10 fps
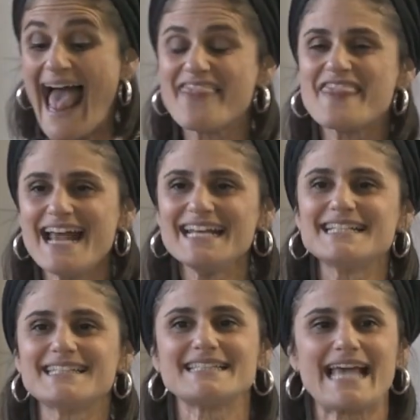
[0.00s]
and then
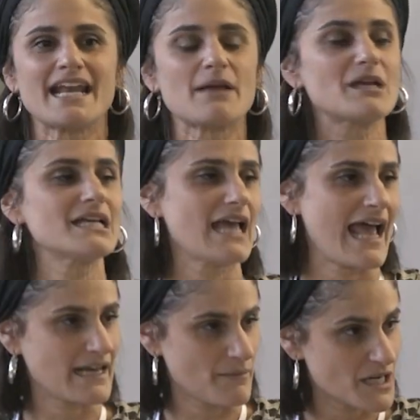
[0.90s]
he says, and I'm
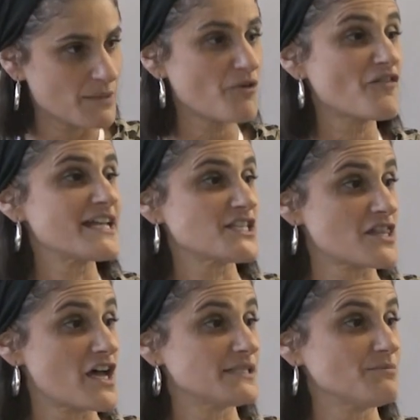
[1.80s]
going to provide a
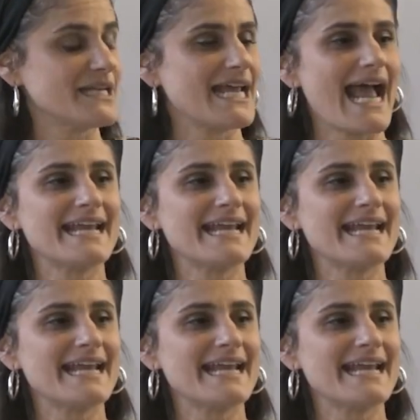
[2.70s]
third meaning,